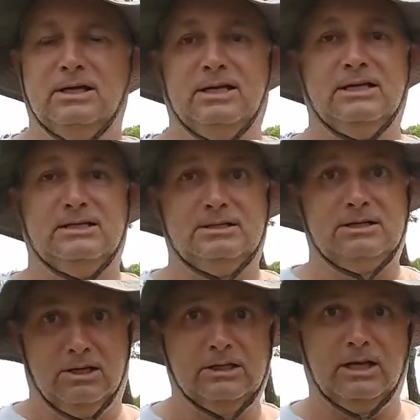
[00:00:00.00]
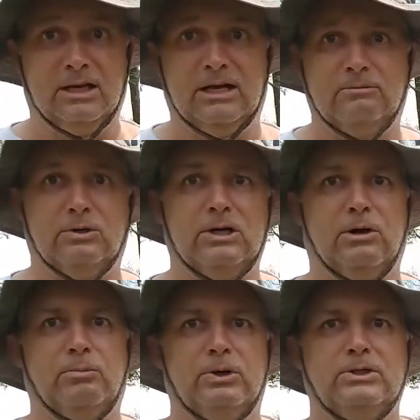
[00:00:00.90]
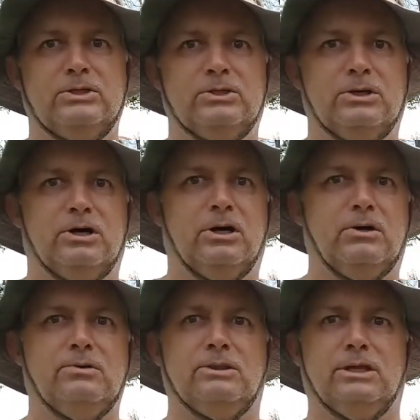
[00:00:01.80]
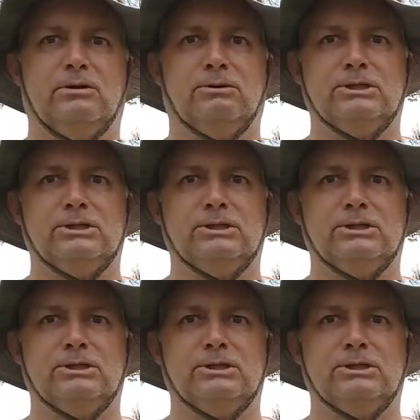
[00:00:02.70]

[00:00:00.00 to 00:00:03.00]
It's looking like more help her do her own thing,